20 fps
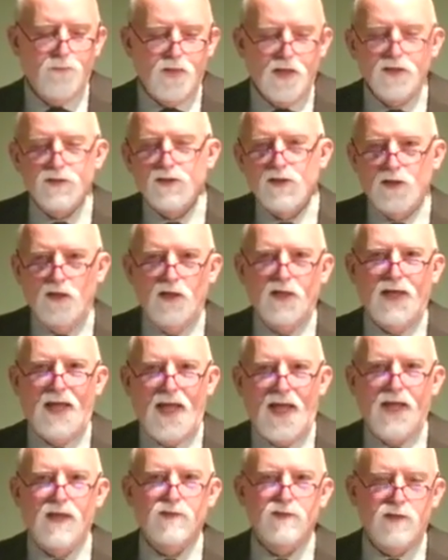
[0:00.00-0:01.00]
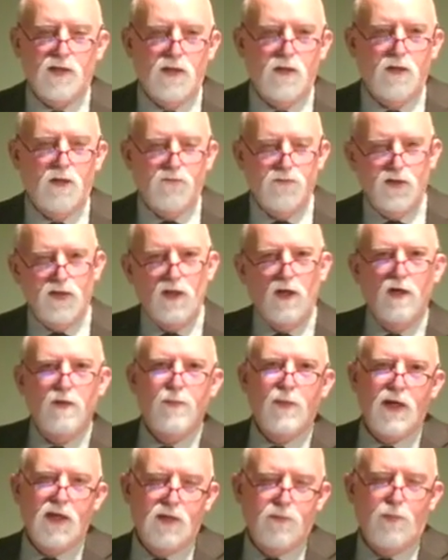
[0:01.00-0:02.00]
That's still an asset of the
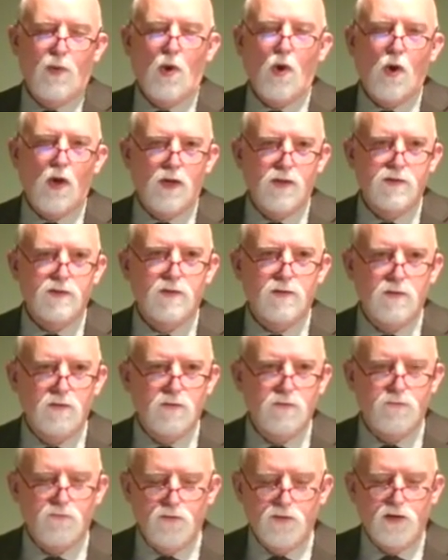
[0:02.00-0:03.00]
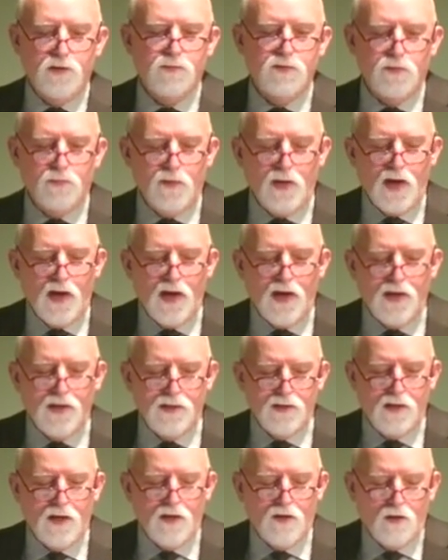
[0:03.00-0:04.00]
unpaid part for them to
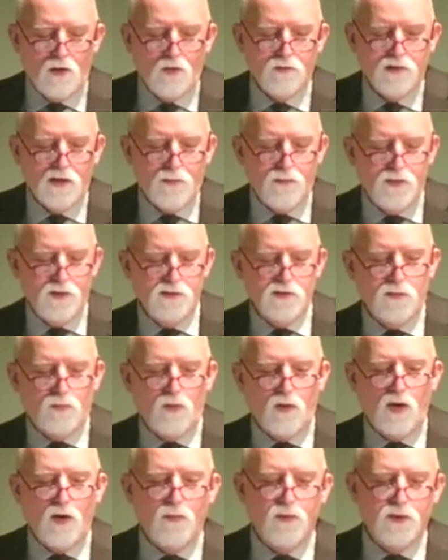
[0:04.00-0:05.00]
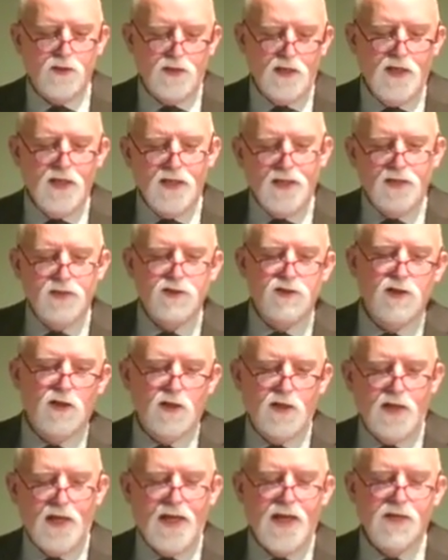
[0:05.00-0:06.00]
buy off that piece of property is
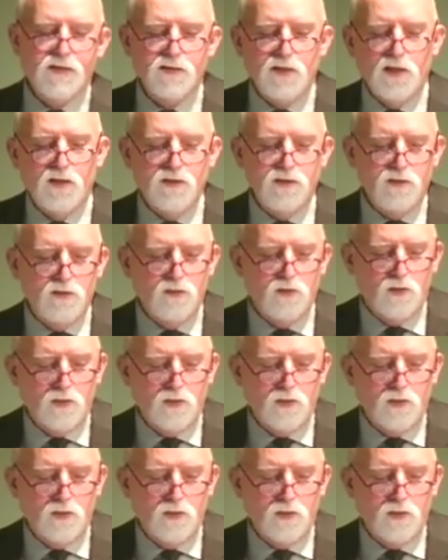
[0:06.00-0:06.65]
still an asset. It's still